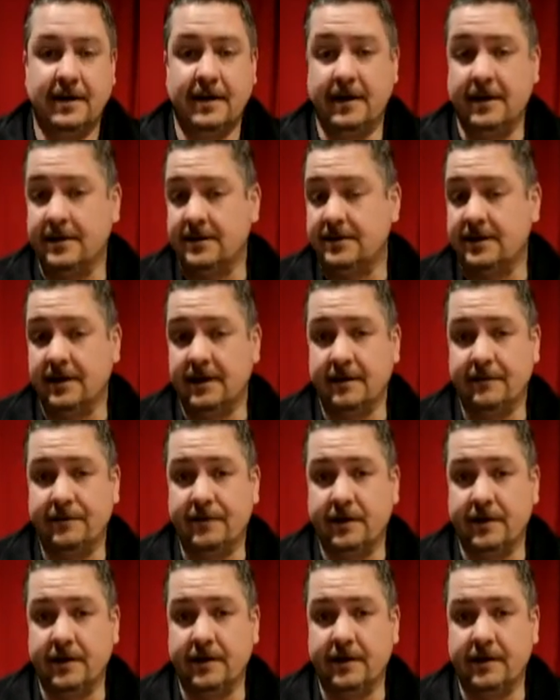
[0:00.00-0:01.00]
and see
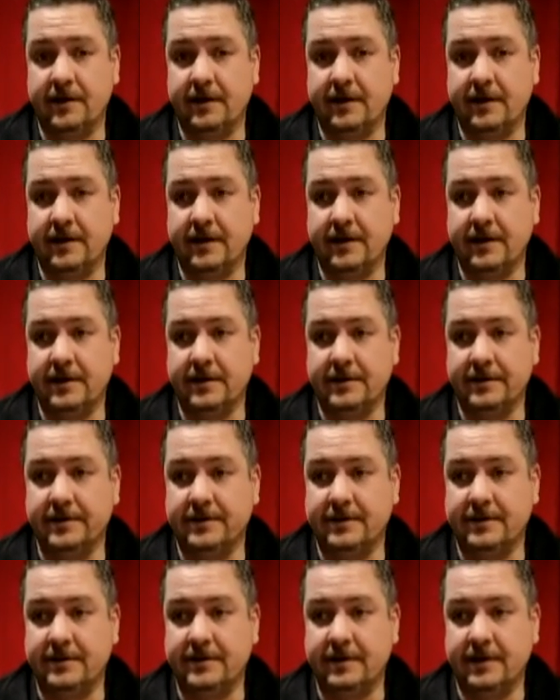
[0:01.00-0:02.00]
if there
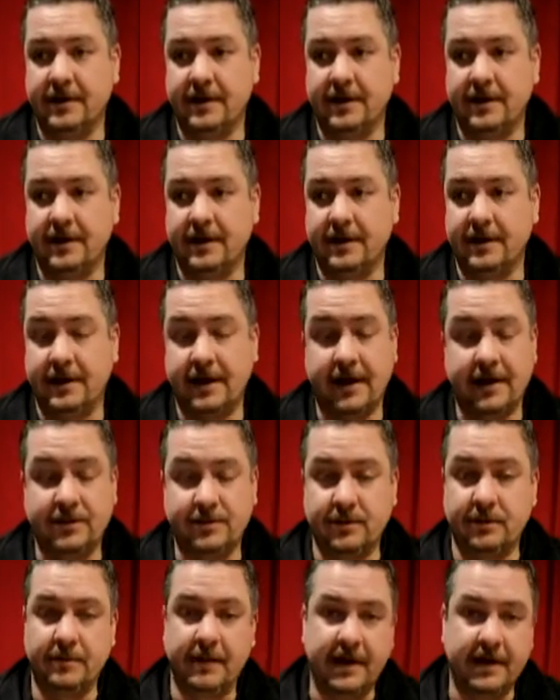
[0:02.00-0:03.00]
is an
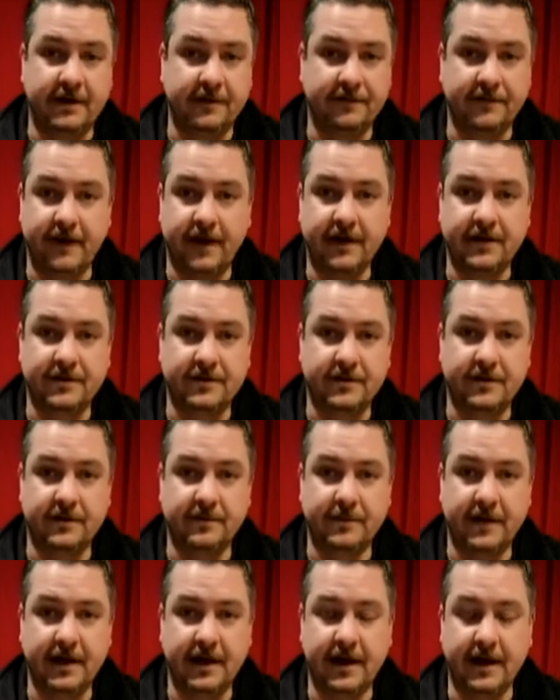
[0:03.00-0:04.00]
actual manufacturer
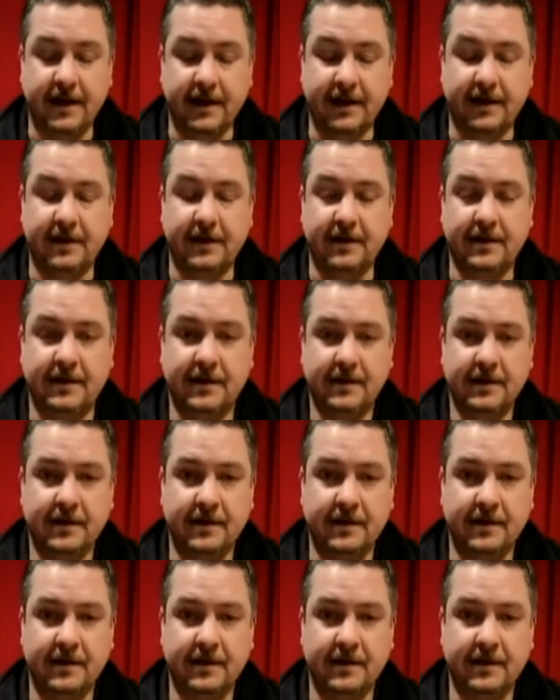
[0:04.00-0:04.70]
behind